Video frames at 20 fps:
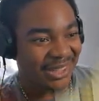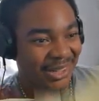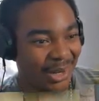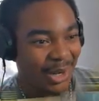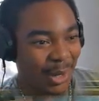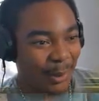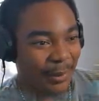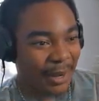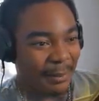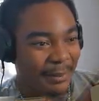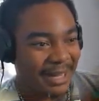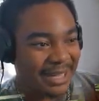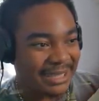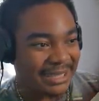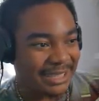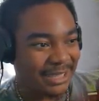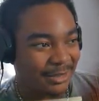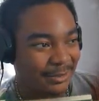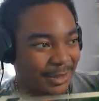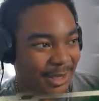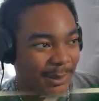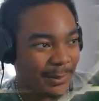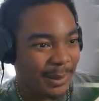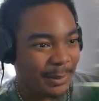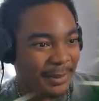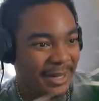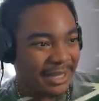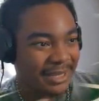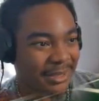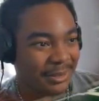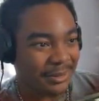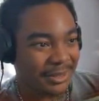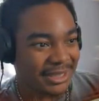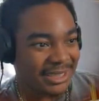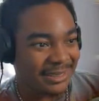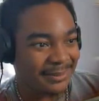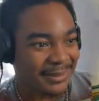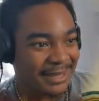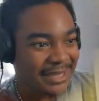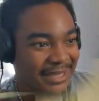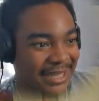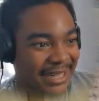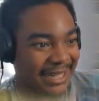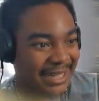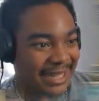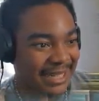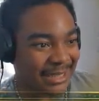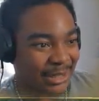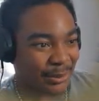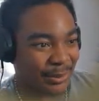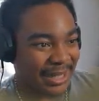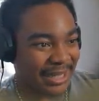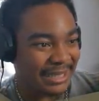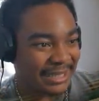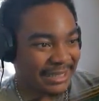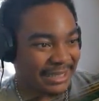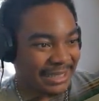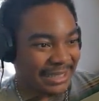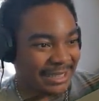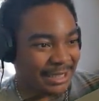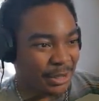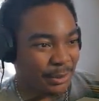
all by myself, all by my lonesome man. I ain't got nobody to talk